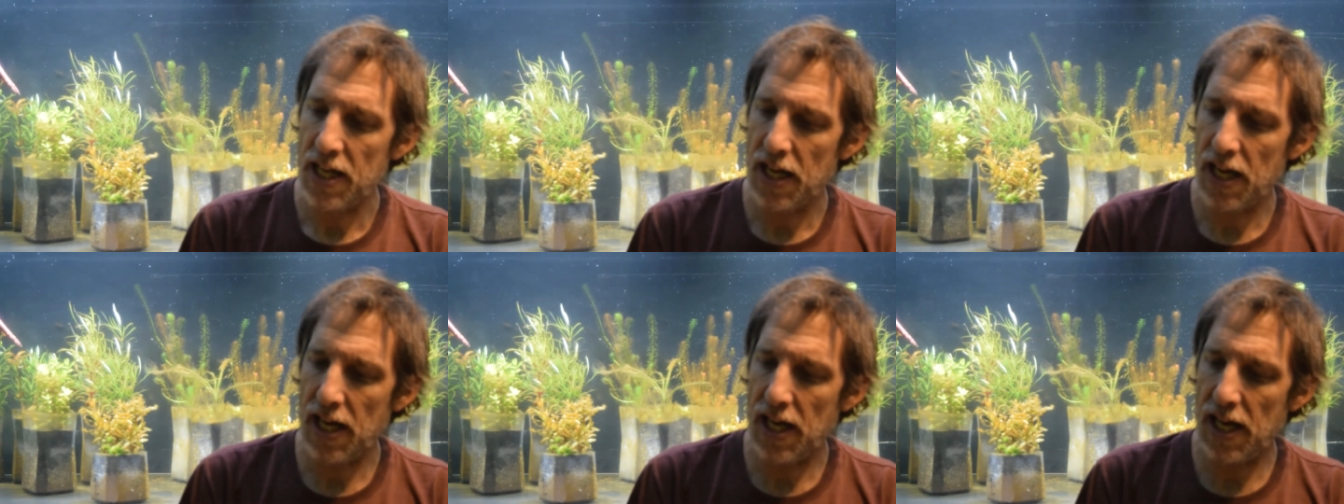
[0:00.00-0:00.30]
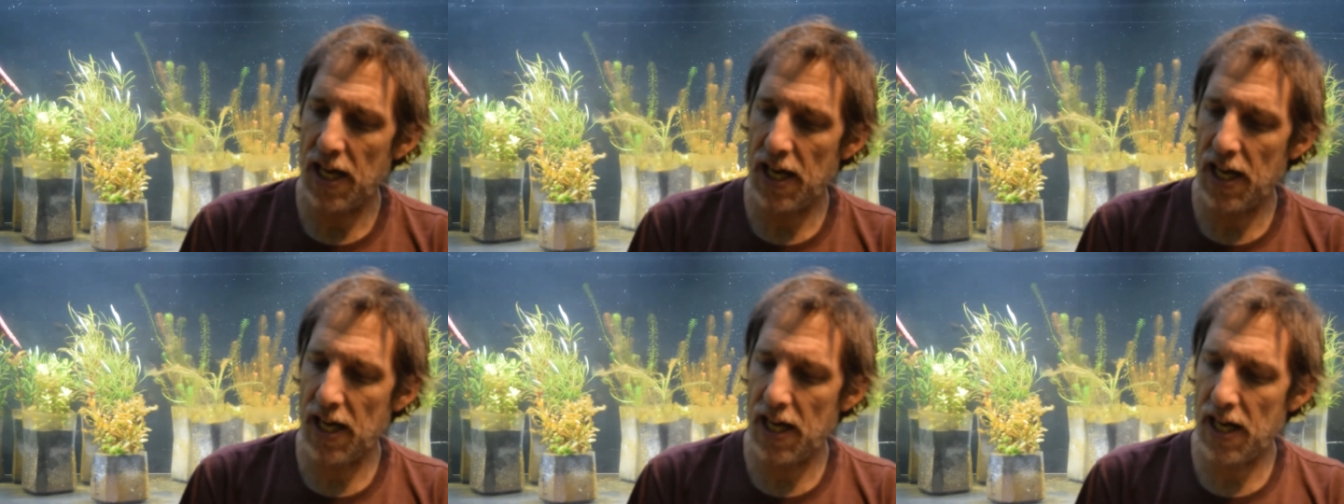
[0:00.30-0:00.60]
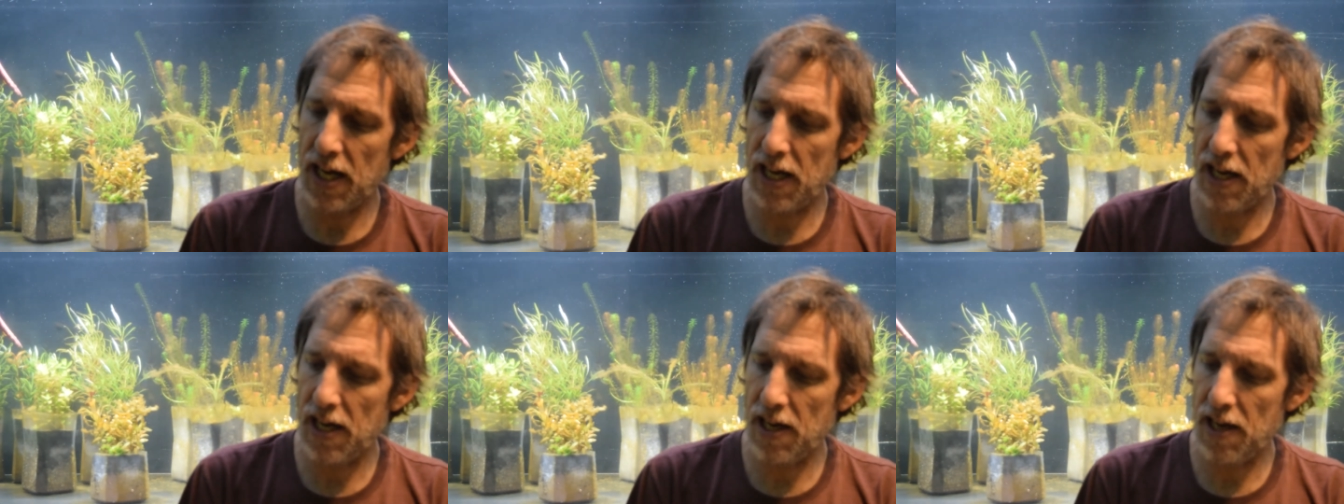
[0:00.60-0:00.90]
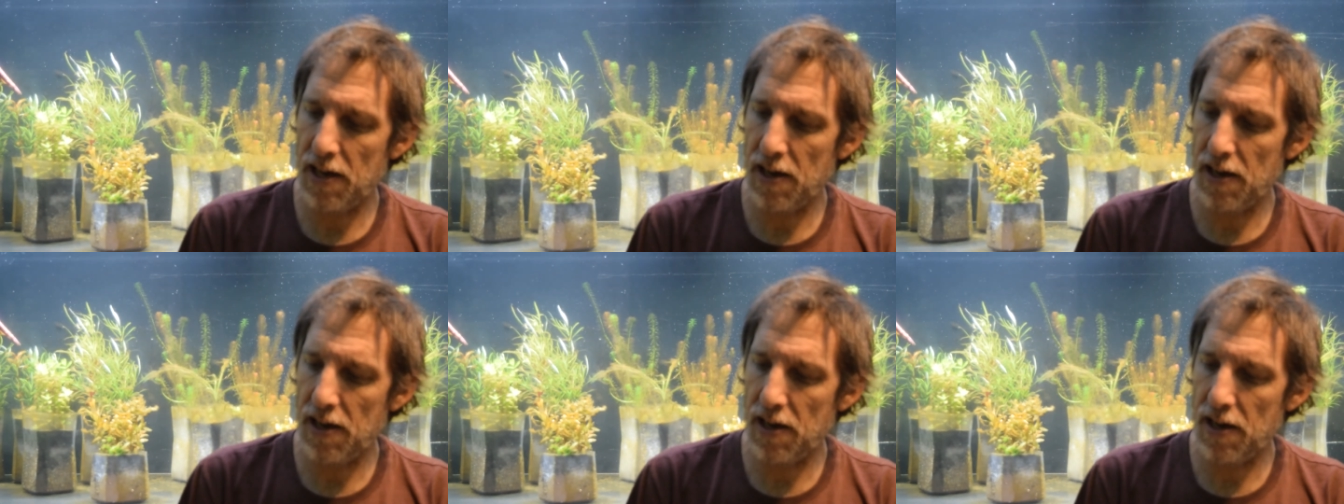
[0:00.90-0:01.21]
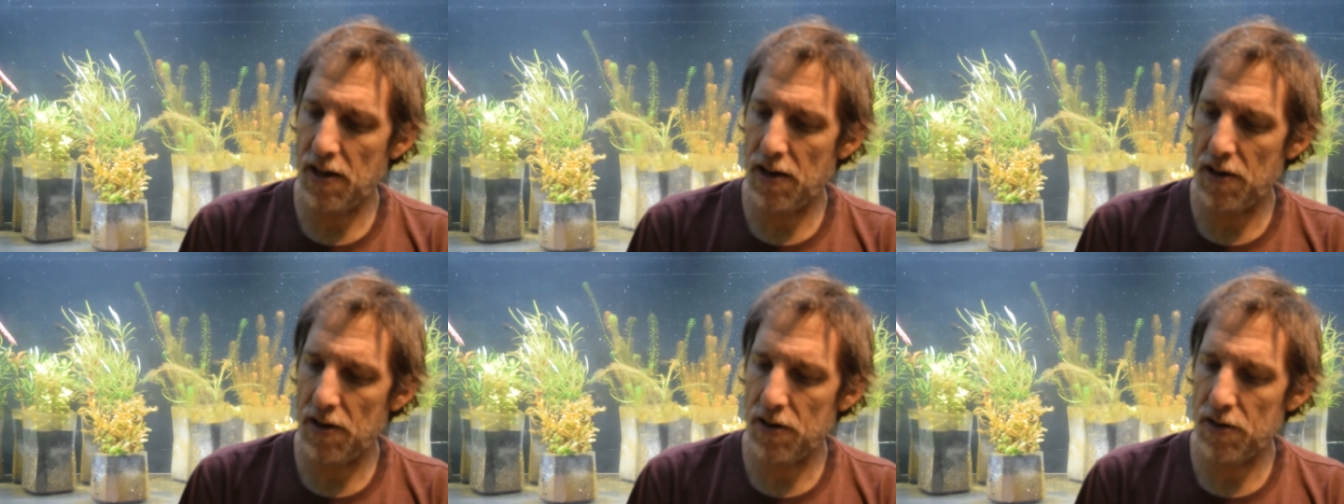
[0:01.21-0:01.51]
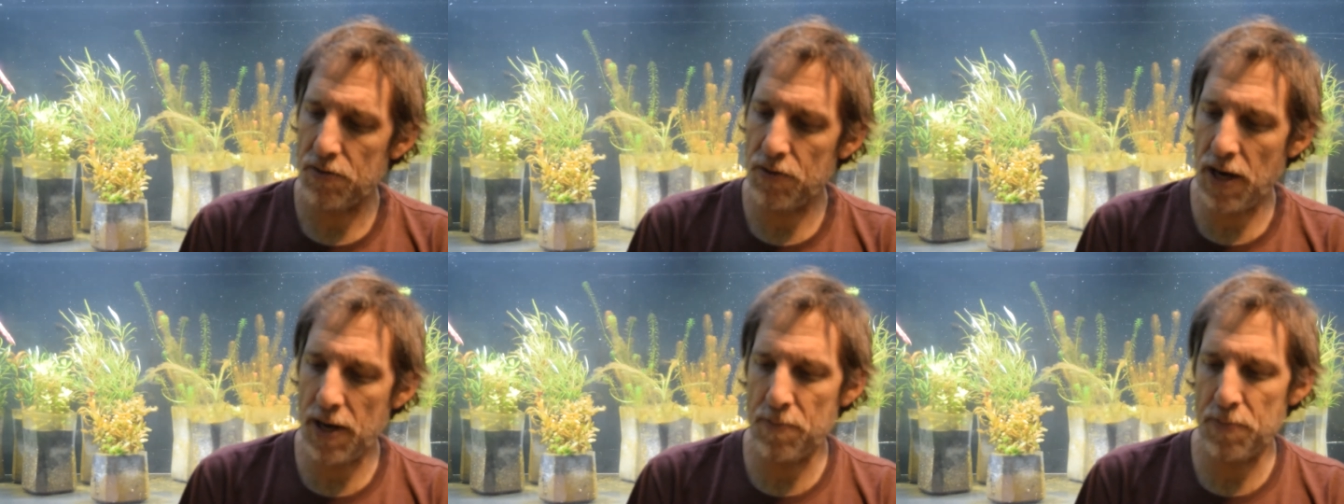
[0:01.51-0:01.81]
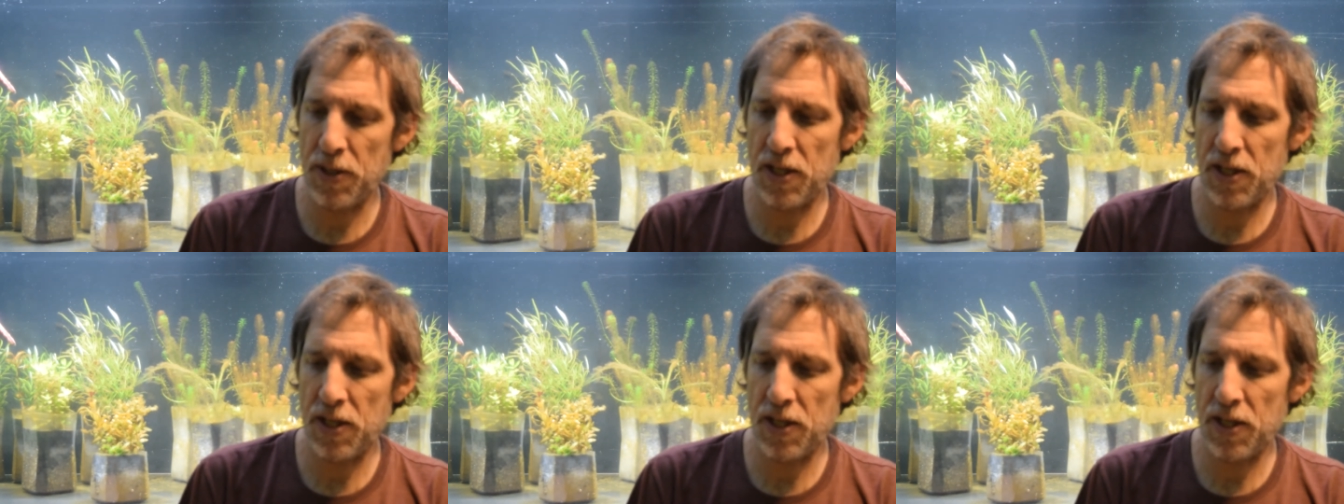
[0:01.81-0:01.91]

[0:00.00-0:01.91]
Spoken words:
right?